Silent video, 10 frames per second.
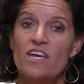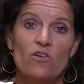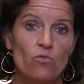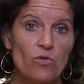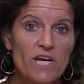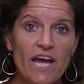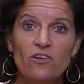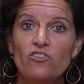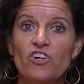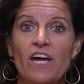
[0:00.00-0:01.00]
It
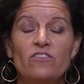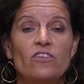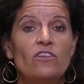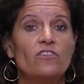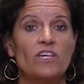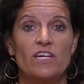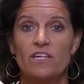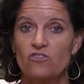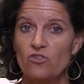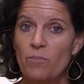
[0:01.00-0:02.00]
re-energizes, it
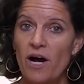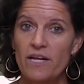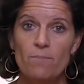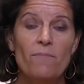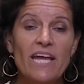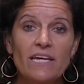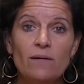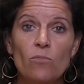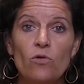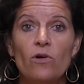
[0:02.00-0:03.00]
gets your body
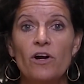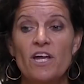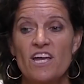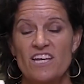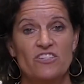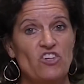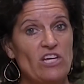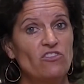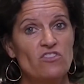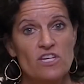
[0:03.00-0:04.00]
making more, it
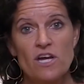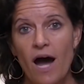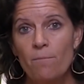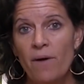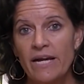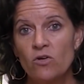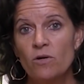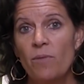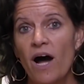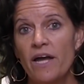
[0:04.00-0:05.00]
changes the gut
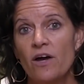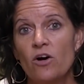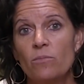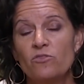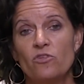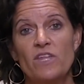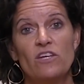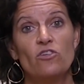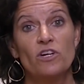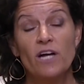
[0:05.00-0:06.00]
microbiome so
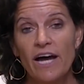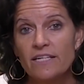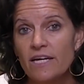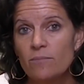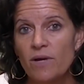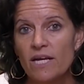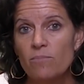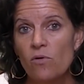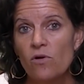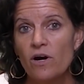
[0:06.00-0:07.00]
that your gut can make
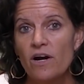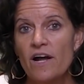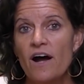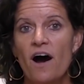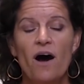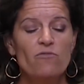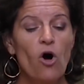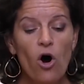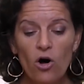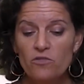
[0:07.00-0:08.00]
more. Of
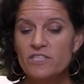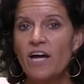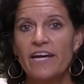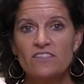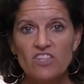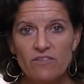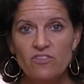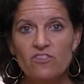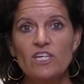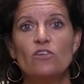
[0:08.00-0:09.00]
all the diets I've
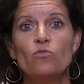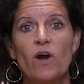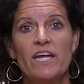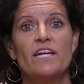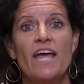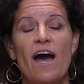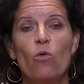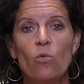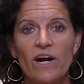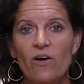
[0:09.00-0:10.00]
seen right now
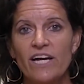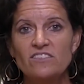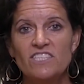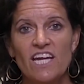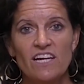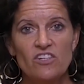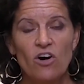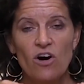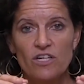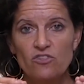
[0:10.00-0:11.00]
where I stand
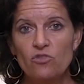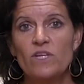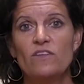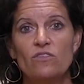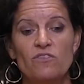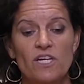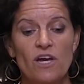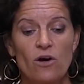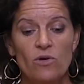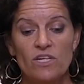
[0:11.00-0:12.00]
on doing this
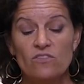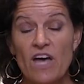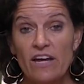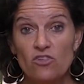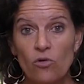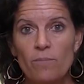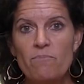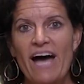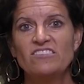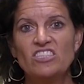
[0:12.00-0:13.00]
video is that your
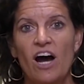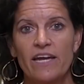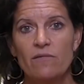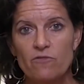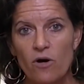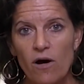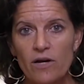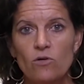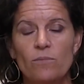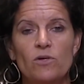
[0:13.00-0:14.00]
best diet for
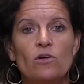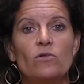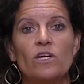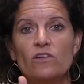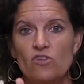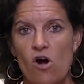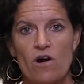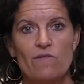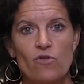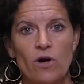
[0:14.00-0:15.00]
autoimmune is
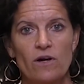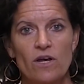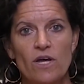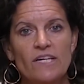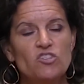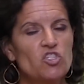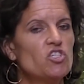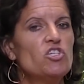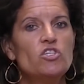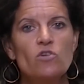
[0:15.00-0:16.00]
carnivore.
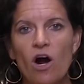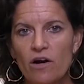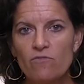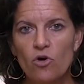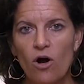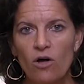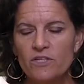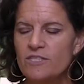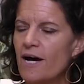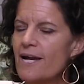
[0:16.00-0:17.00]
Should you do carnivore all
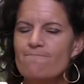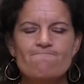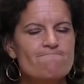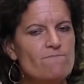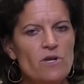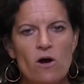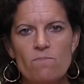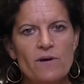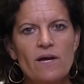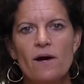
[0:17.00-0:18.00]
the time?
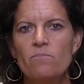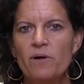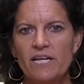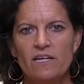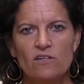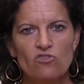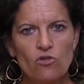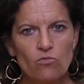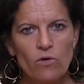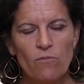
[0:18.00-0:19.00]
Nope but it is
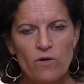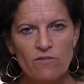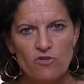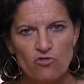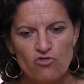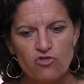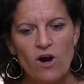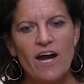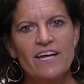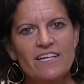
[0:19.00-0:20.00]
if you're
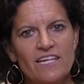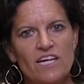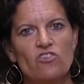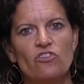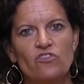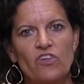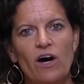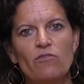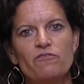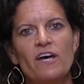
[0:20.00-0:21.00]
trying to get
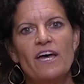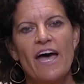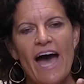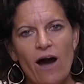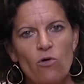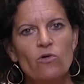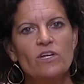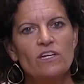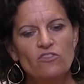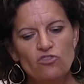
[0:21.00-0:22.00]
yourself out
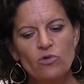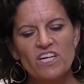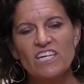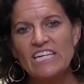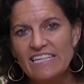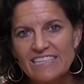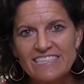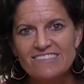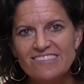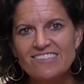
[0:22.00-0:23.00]
into a
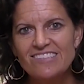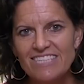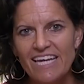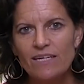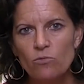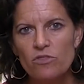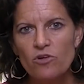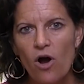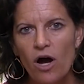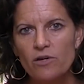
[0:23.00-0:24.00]
healing state with
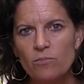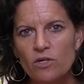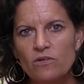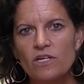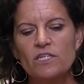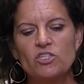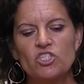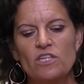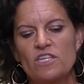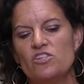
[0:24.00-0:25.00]
your autoimmune
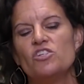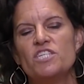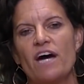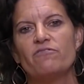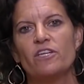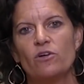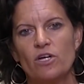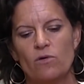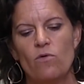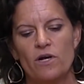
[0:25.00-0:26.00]
condition, then you definitely are
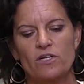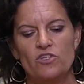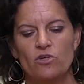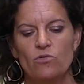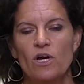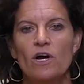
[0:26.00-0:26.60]
going to want to do